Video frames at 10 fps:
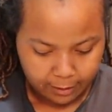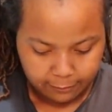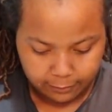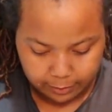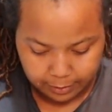
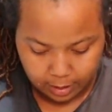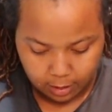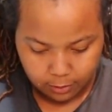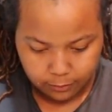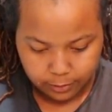Flip it
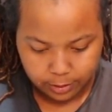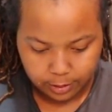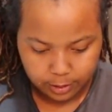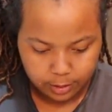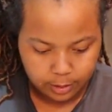
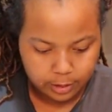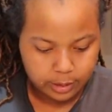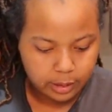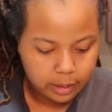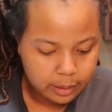over.
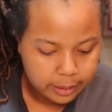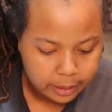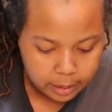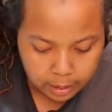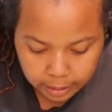
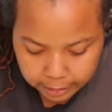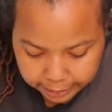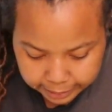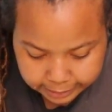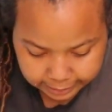
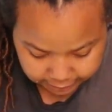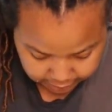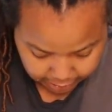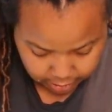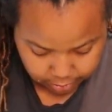Is it
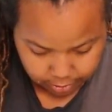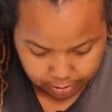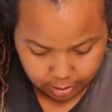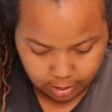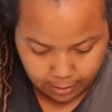centered?
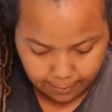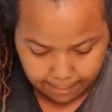Yep.